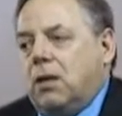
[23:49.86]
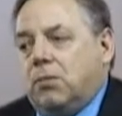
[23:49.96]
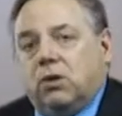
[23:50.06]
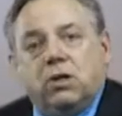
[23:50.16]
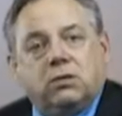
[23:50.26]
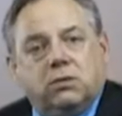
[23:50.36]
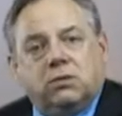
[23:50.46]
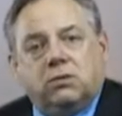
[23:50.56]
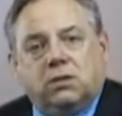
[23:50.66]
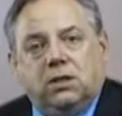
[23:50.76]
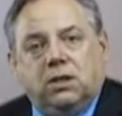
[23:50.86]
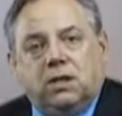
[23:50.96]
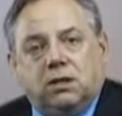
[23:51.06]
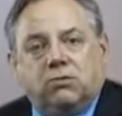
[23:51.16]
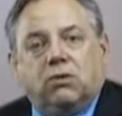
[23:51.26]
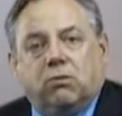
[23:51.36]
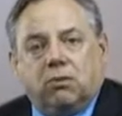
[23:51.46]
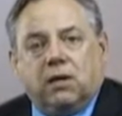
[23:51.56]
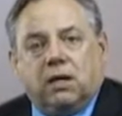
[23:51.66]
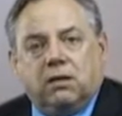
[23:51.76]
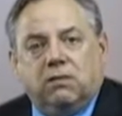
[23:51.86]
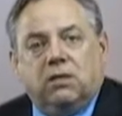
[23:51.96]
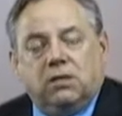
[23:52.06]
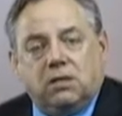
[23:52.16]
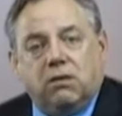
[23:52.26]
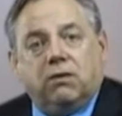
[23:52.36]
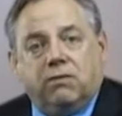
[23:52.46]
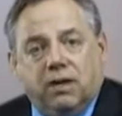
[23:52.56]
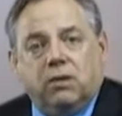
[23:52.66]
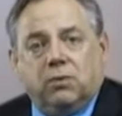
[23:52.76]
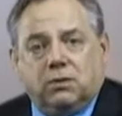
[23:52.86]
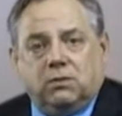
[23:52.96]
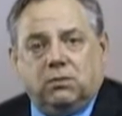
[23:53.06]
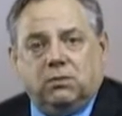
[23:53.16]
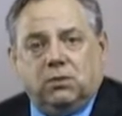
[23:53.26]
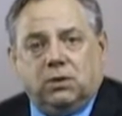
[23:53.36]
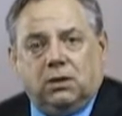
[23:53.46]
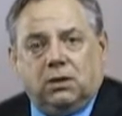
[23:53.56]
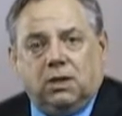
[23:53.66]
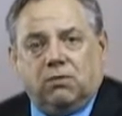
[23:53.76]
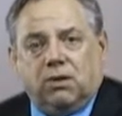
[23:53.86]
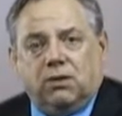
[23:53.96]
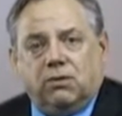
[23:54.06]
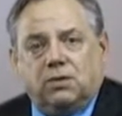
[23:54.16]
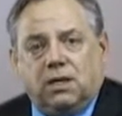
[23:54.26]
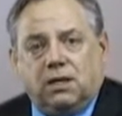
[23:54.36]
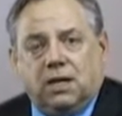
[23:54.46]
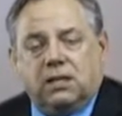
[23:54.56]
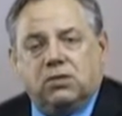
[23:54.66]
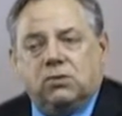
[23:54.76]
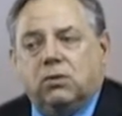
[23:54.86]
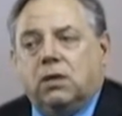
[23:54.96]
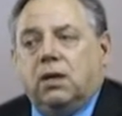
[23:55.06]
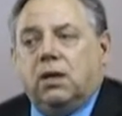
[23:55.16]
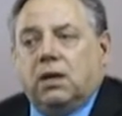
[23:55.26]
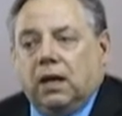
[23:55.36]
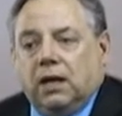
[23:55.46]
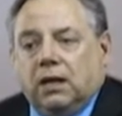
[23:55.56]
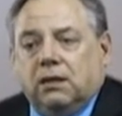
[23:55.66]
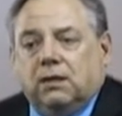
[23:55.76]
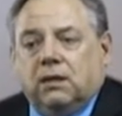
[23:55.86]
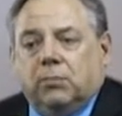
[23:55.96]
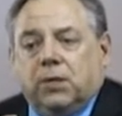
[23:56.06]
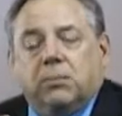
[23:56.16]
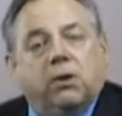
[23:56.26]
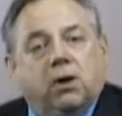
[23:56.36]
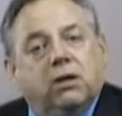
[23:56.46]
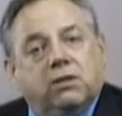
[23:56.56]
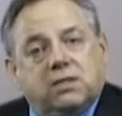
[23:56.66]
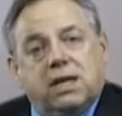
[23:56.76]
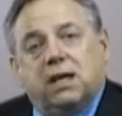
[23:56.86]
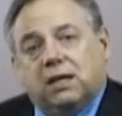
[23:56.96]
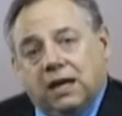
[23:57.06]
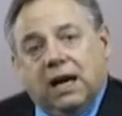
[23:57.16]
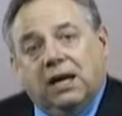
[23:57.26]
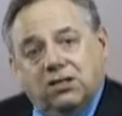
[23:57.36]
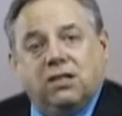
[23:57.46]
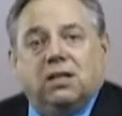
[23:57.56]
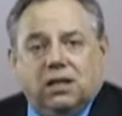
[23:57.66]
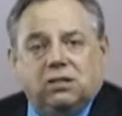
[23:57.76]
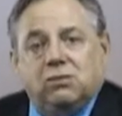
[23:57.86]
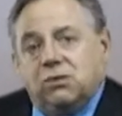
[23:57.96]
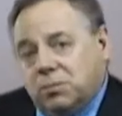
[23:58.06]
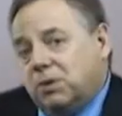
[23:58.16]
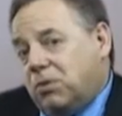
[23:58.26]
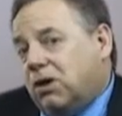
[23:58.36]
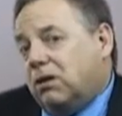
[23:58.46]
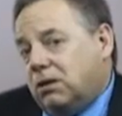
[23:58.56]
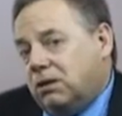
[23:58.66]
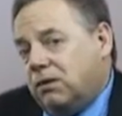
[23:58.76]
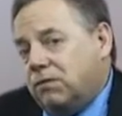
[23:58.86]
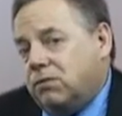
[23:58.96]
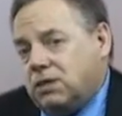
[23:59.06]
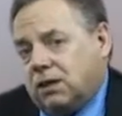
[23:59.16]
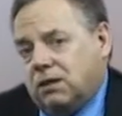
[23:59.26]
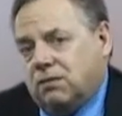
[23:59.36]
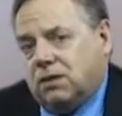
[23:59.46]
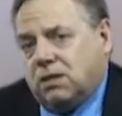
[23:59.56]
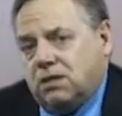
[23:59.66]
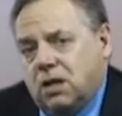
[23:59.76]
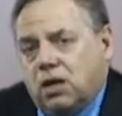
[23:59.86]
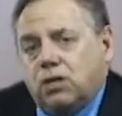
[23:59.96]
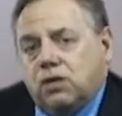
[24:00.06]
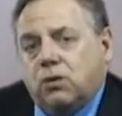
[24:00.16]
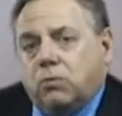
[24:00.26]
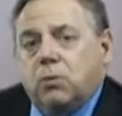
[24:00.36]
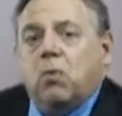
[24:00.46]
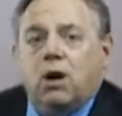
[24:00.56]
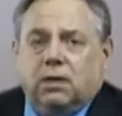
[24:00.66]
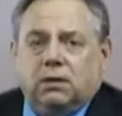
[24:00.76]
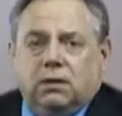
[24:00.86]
but also the extracurricular activities that are available to ninth graders at the high school. And a big part of staying engaged in the high school is being part of those activities. So we want